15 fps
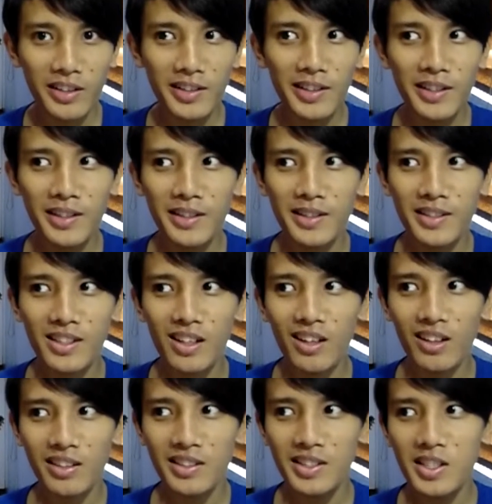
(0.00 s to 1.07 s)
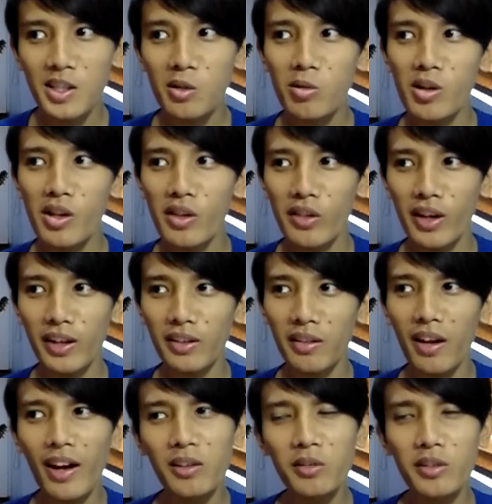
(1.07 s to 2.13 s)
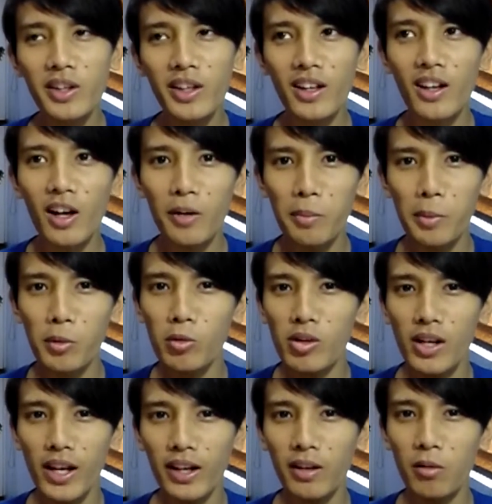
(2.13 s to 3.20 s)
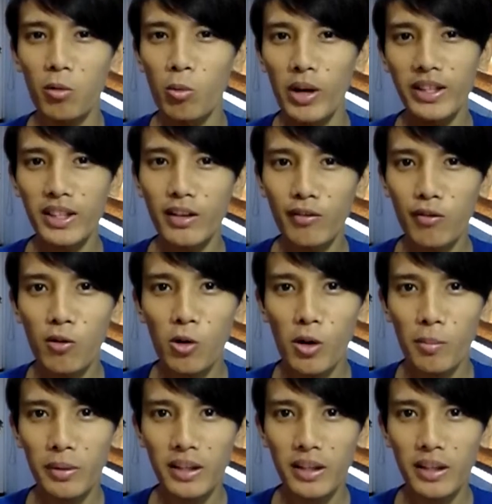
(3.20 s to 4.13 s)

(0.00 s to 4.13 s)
This is a sequel that I don't think a lot of people were like waiting for,